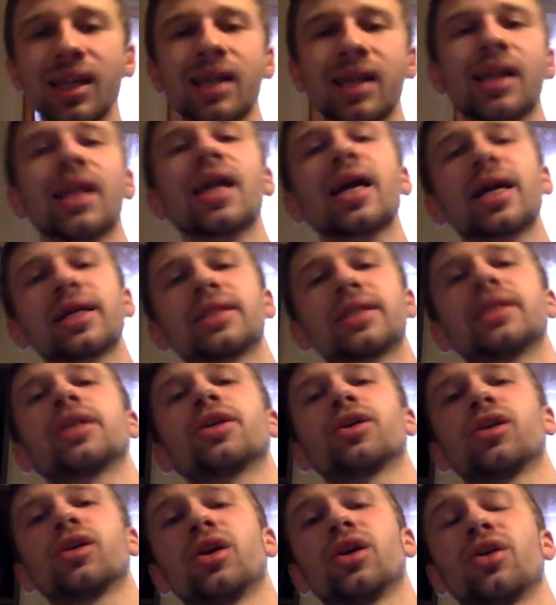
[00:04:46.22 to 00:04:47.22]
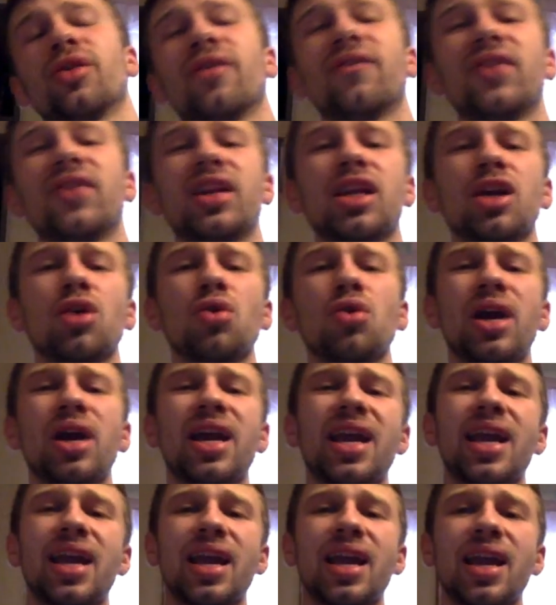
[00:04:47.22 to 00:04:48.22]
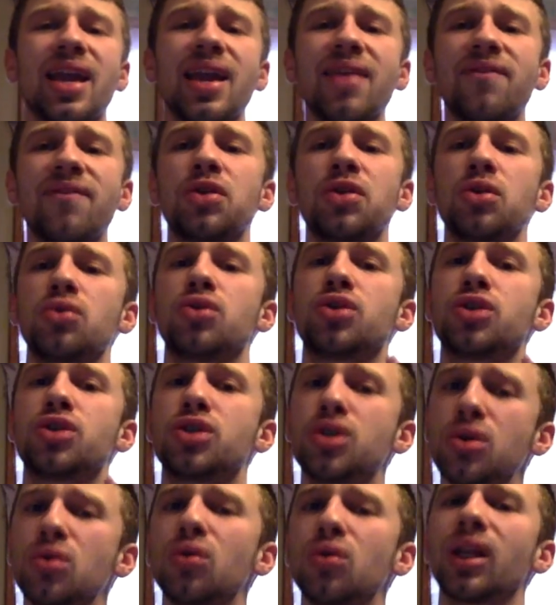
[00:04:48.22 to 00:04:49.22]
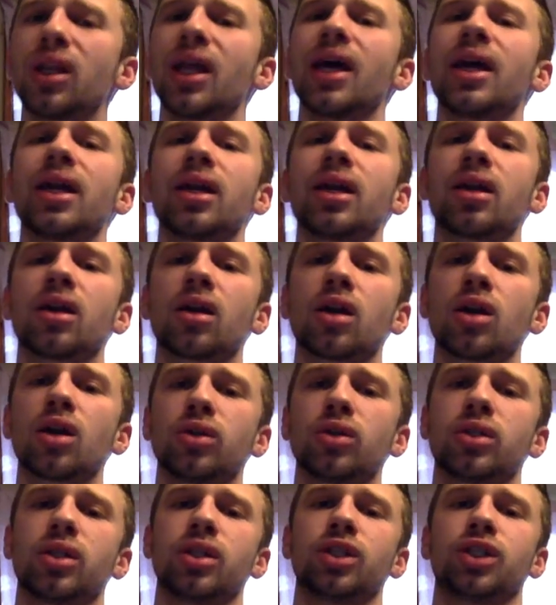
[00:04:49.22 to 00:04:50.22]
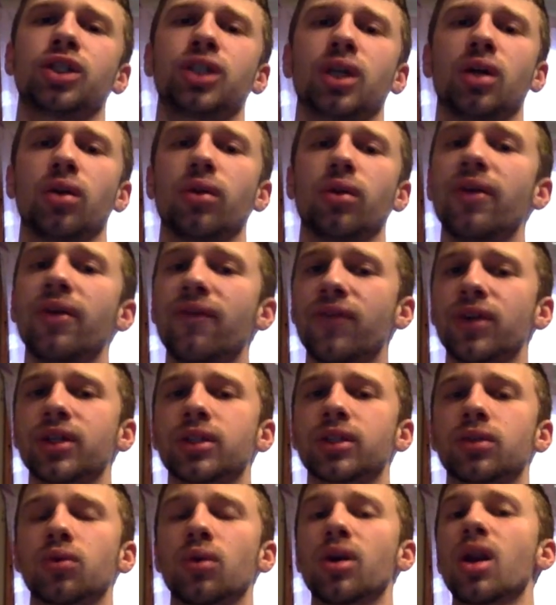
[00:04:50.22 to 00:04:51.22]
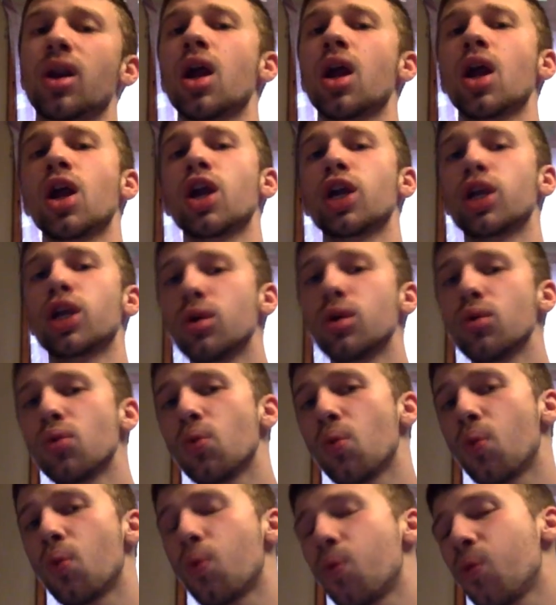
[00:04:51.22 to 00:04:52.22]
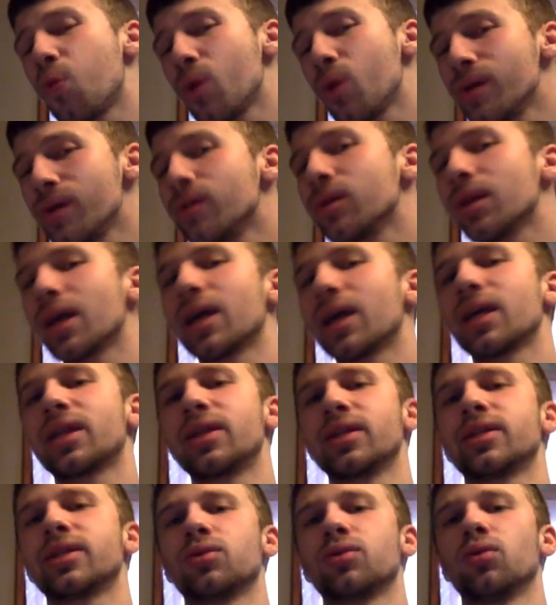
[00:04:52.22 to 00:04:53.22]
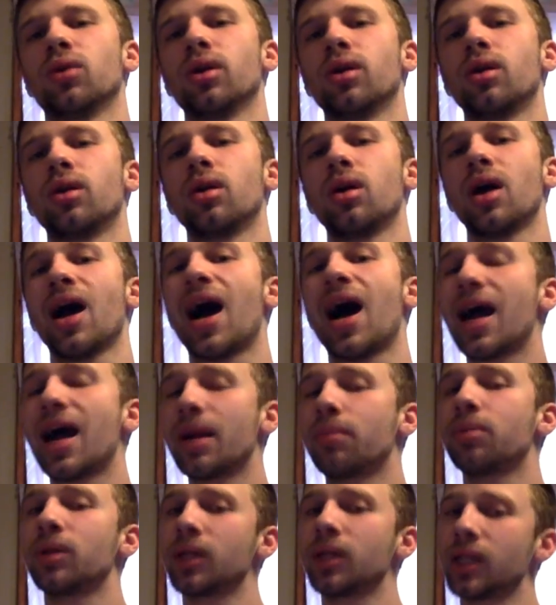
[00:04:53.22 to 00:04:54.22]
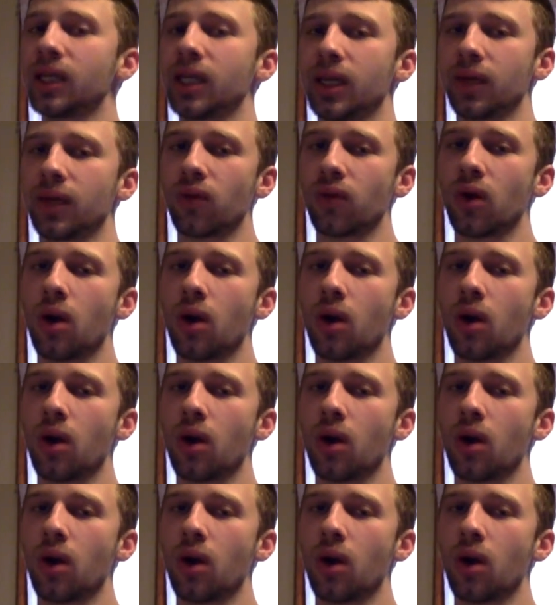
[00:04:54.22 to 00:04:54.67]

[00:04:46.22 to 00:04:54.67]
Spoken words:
Like I said earlier in the video, if you do like Ghost in the Shell, the first one, you will like this one, I believe.